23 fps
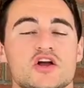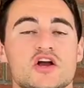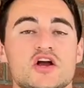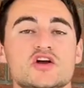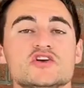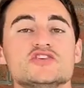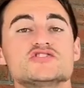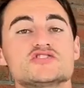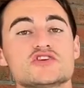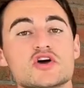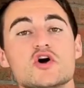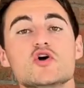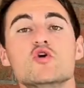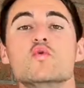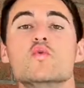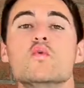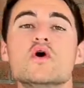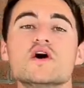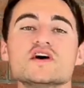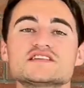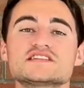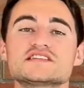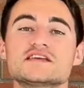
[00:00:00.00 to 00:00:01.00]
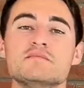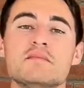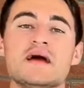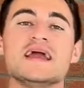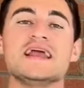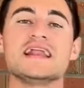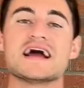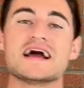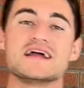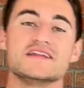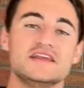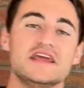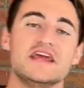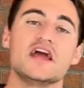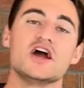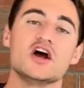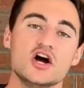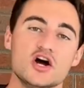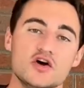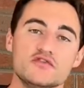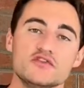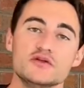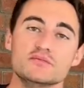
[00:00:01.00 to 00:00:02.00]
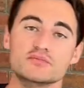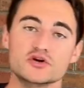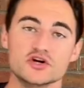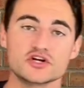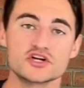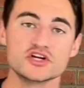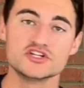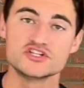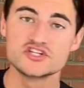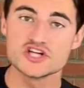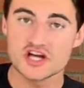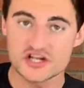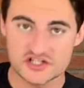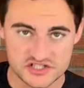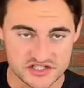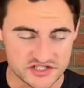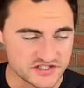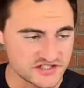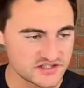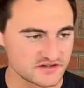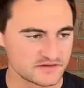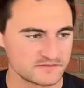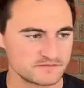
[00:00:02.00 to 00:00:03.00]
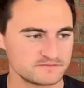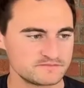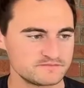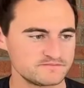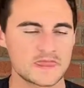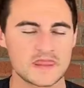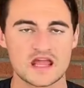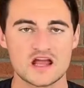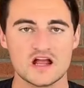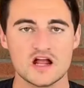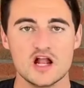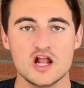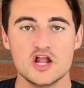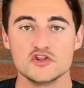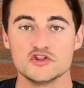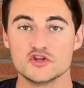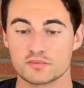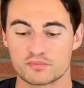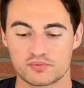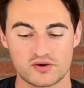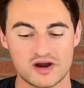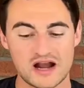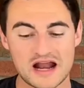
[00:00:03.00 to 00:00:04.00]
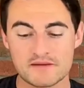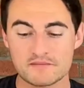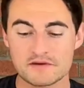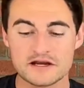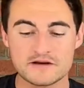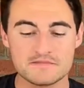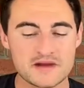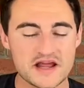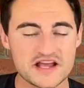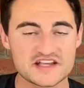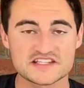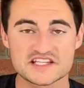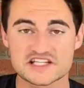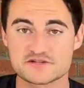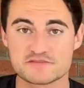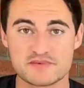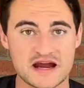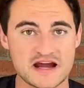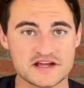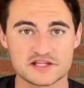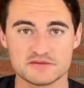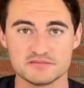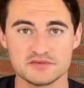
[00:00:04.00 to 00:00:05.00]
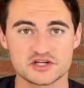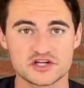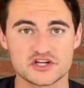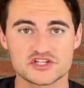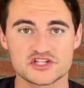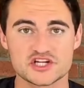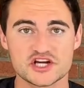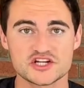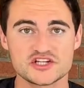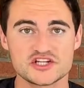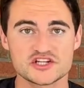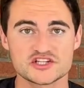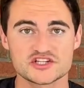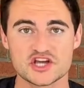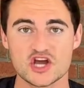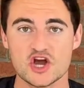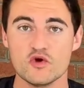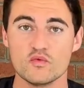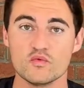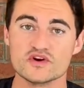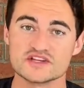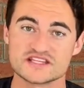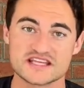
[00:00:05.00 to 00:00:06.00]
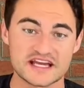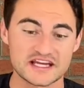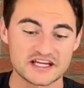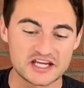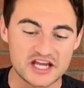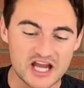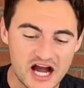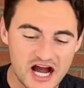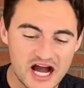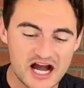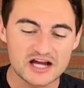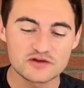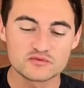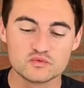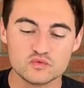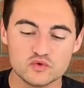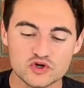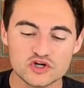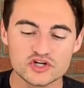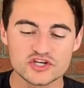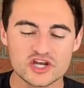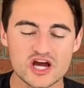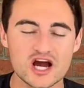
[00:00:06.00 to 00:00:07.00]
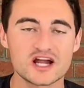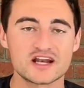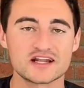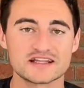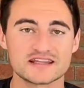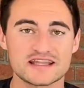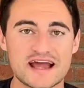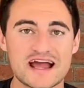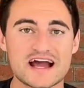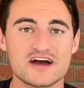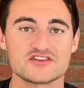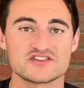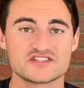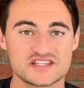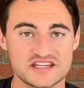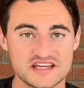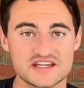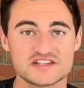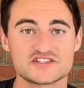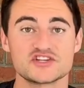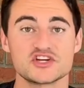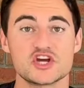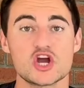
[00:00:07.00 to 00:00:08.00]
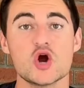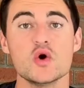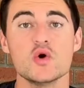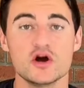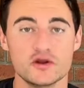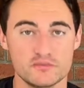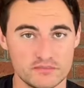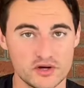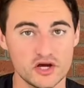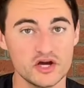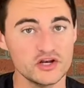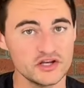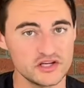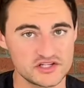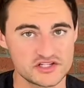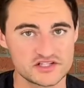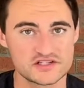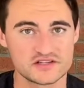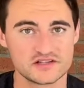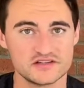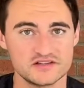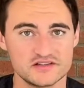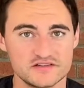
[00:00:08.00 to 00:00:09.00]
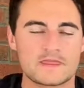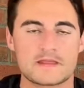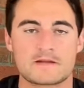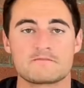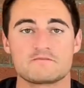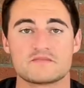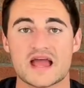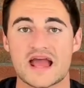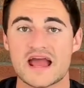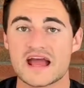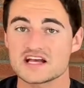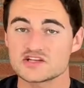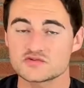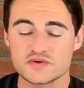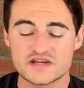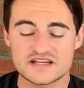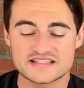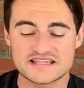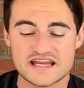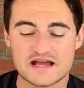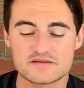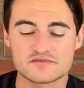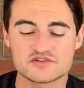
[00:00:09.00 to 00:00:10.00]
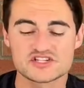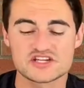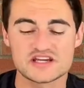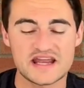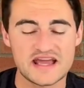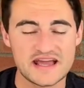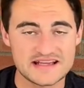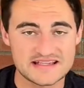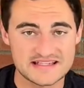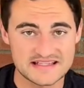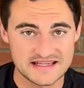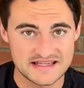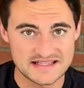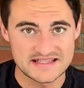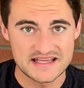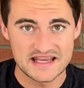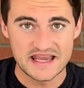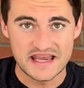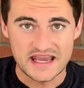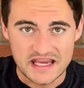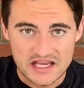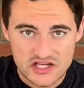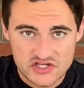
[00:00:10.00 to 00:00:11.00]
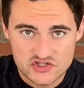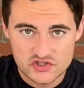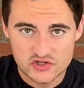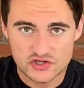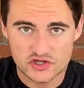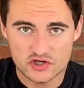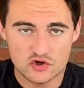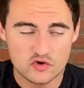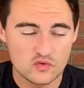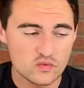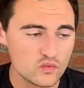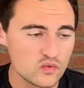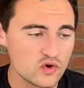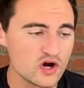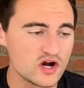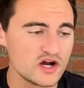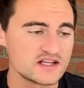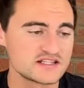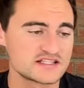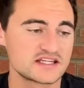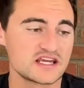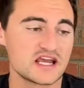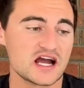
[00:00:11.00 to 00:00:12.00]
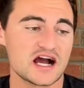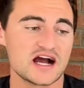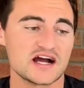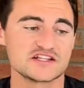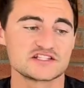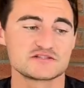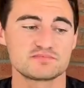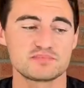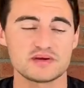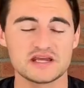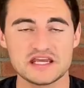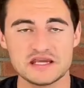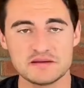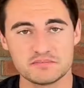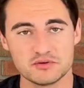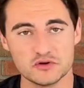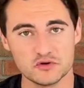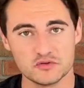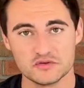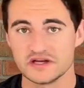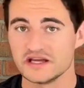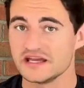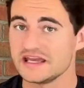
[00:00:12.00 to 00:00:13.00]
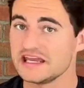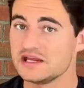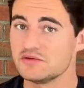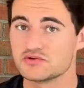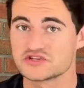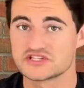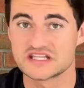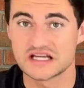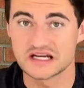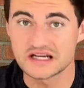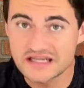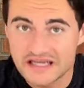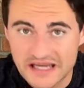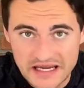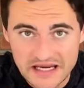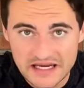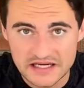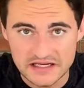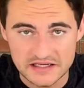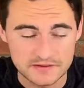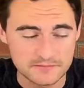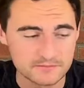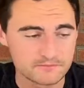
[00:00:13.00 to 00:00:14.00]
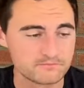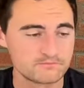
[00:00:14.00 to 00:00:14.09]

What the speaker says: So, what's the main idea of the book of Judges? The primary message behind the book of Judges was that God would not allow sin to go unpunished. As we established in Exodus, Israel was God's people. He was their king.